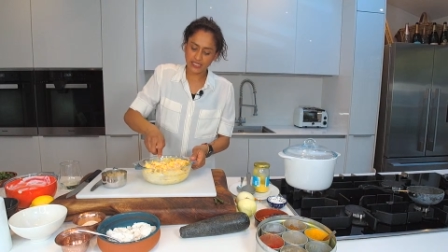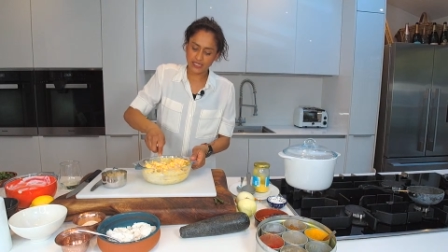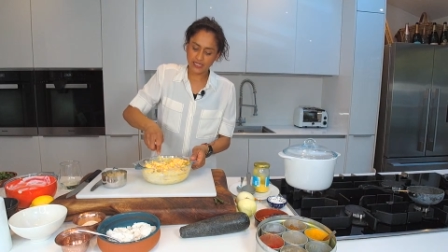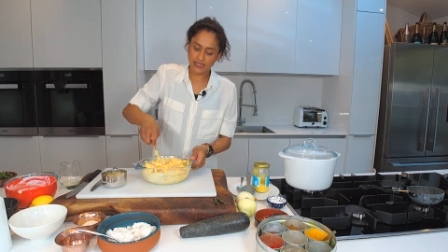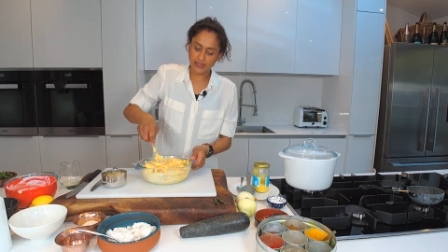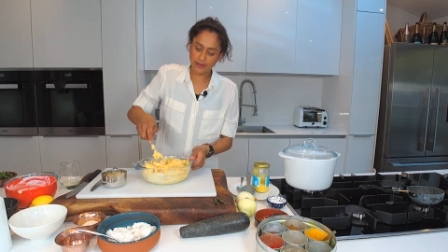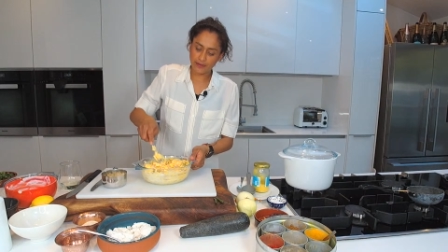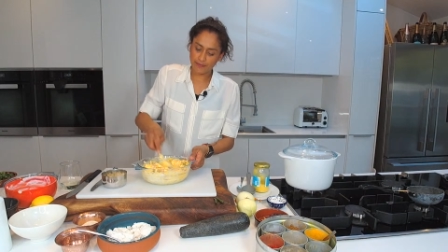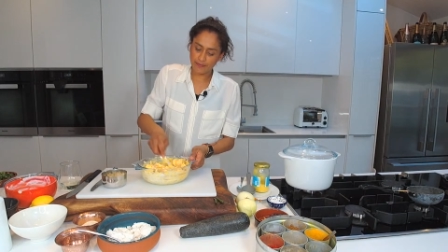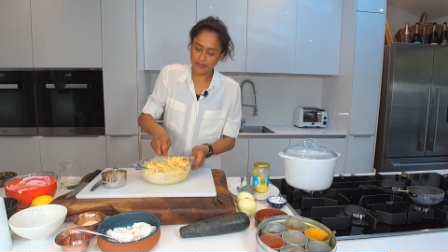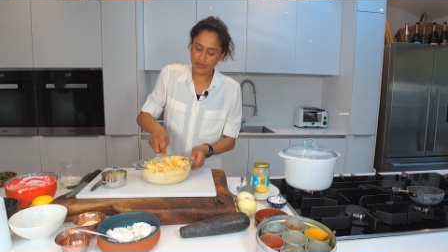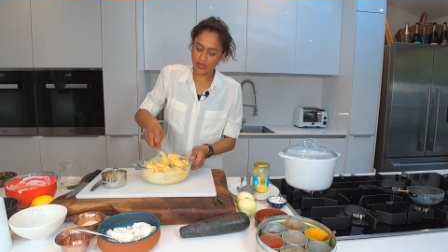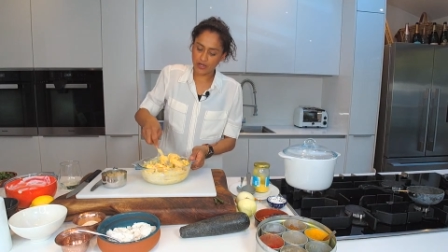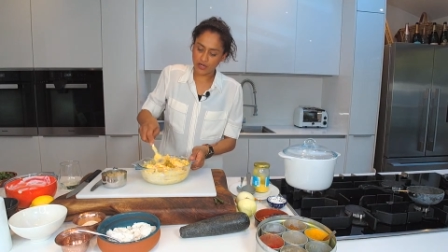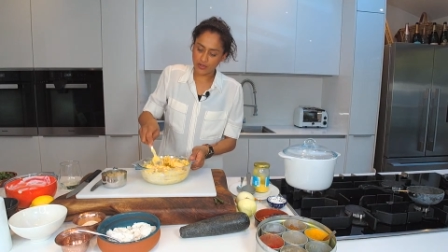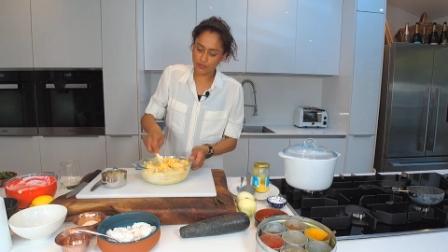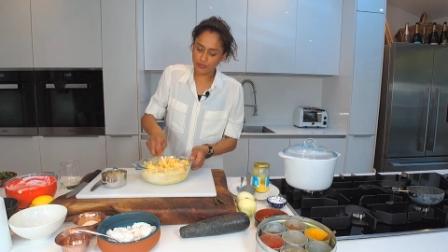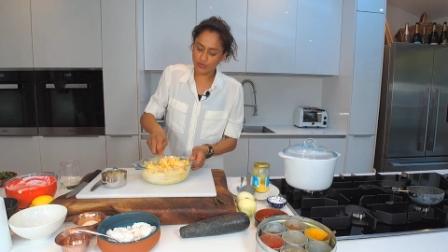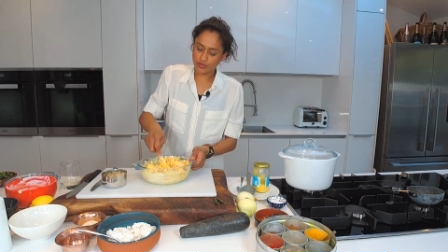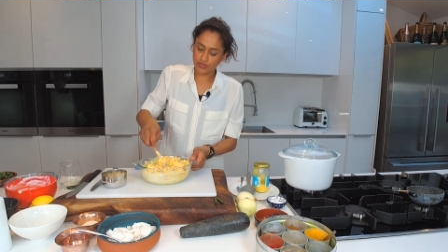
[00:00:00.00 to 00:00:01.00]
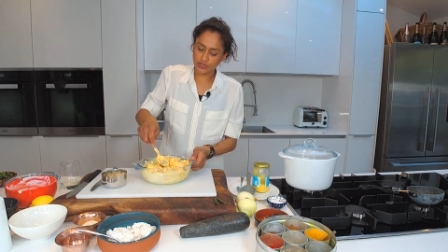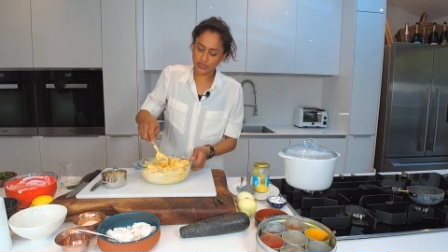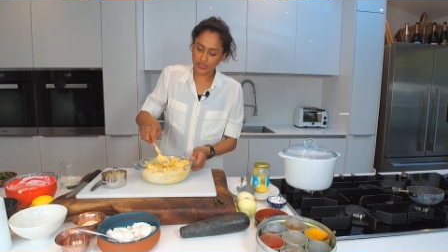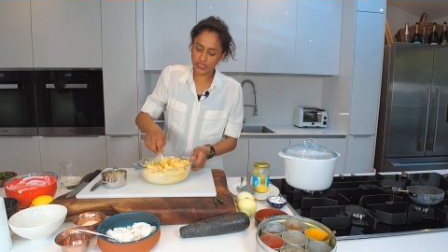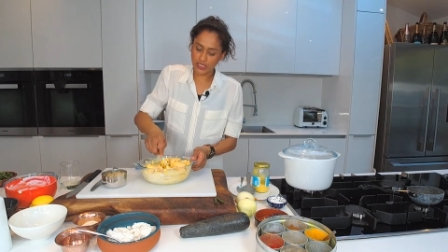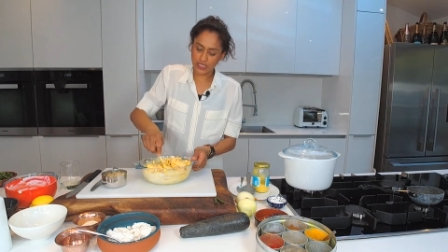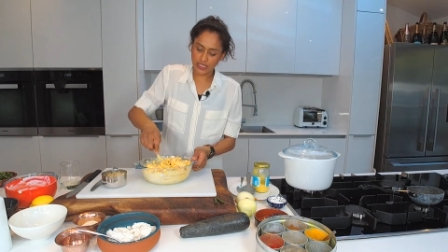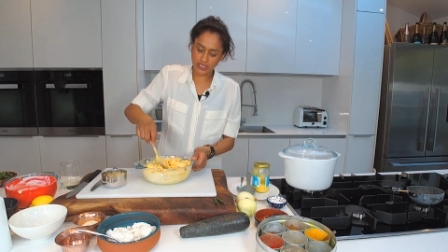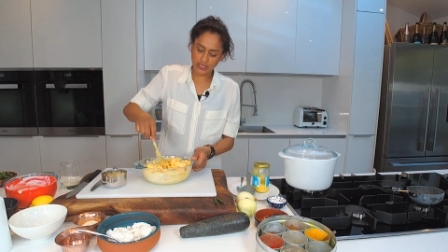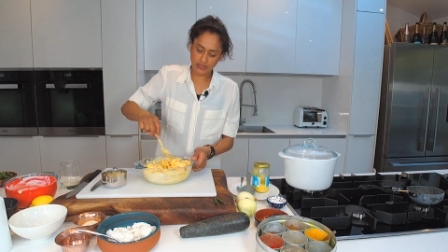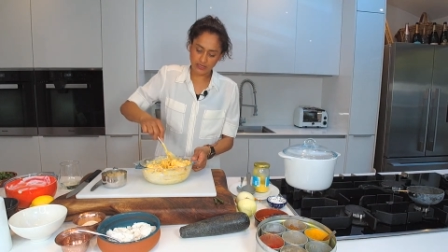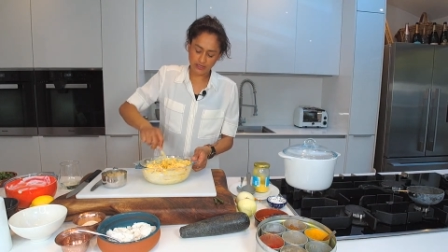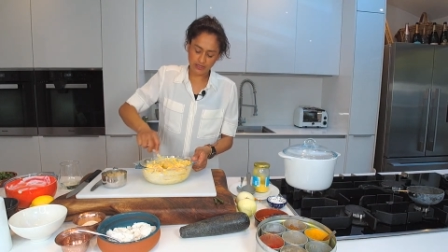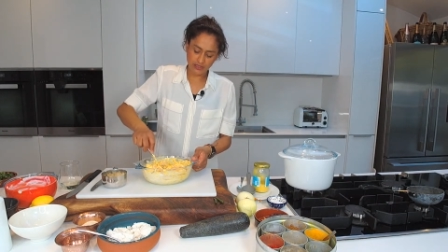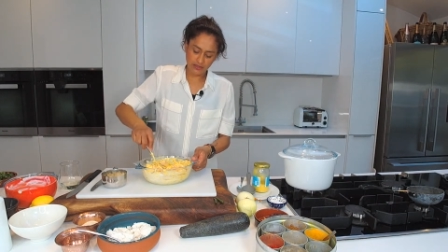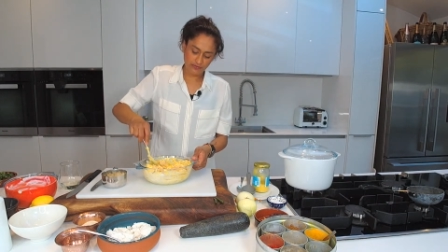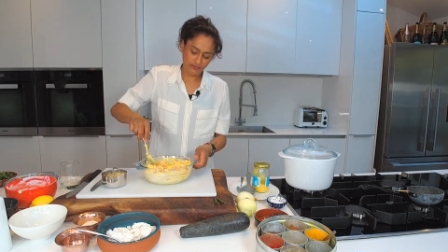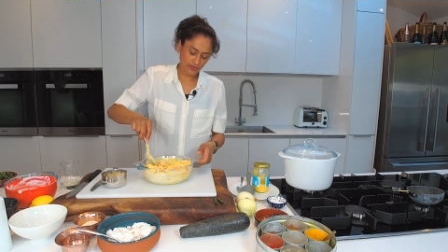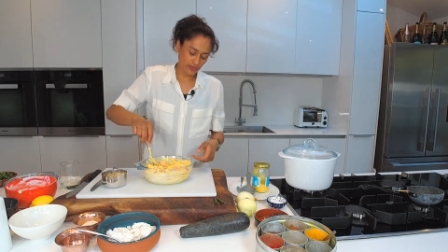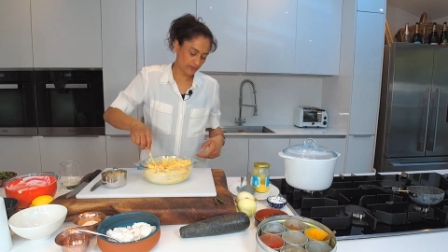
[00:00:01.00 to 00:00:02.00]
I will,
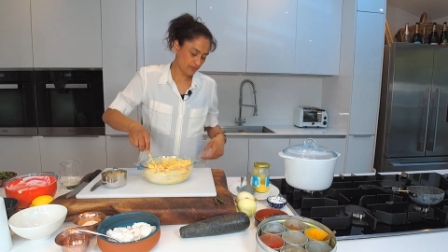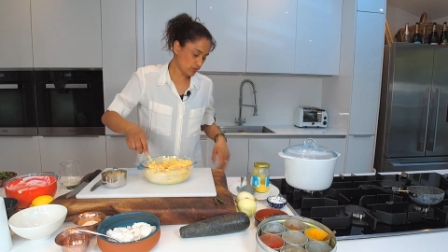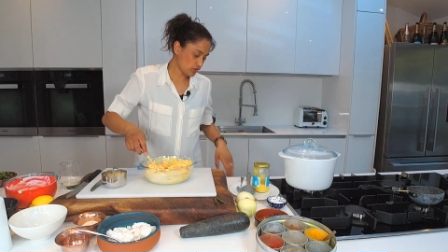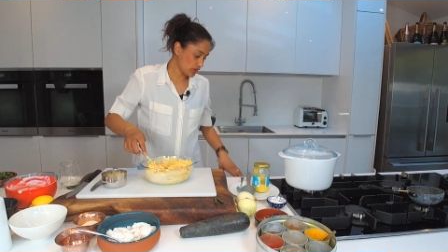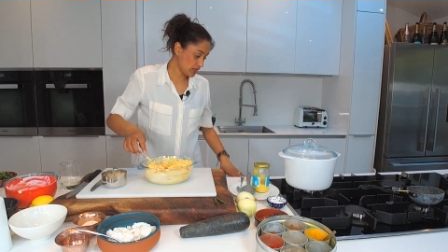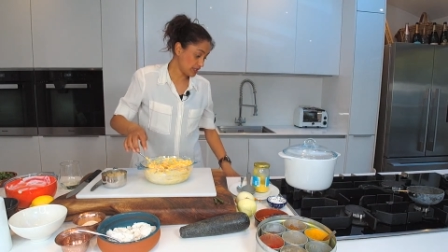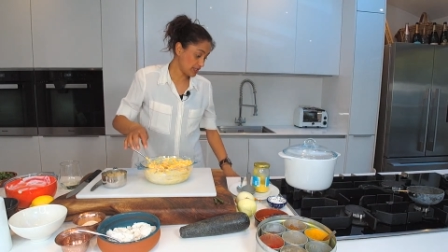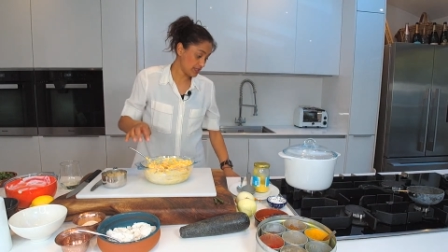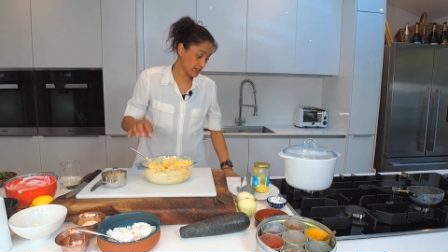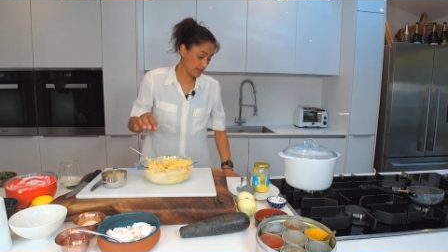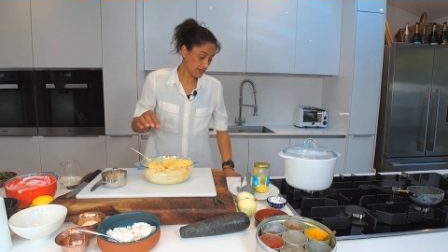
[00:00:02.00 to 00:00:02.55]
if I've got any